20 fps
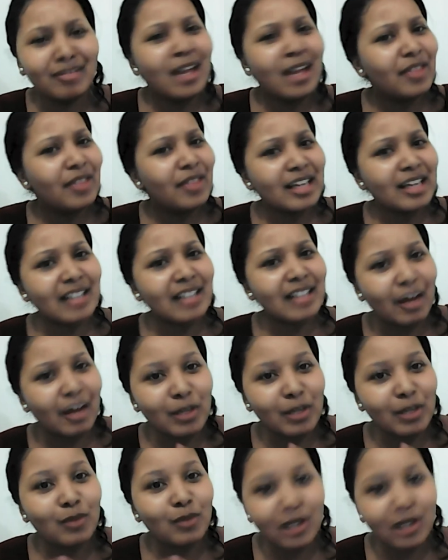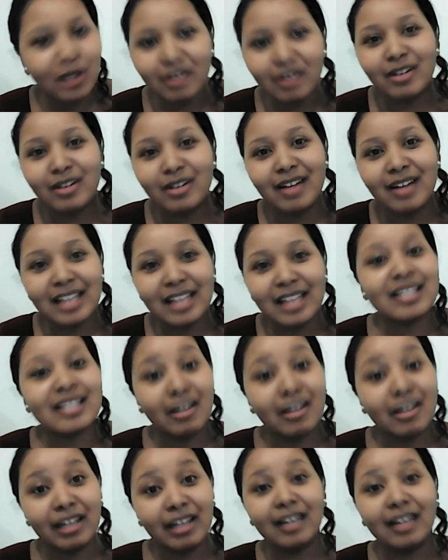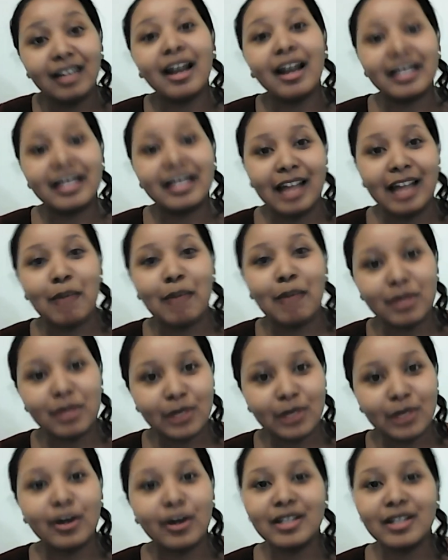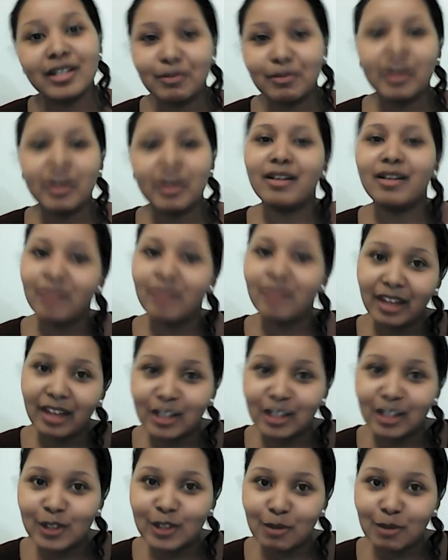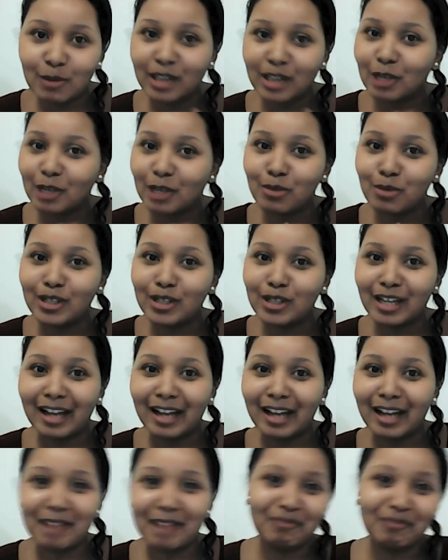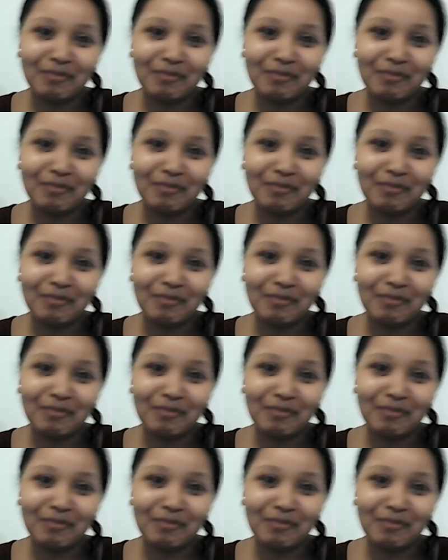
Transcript: things that we wouldn't necessarily like to happen to us. But thank you so much. I appreciate that.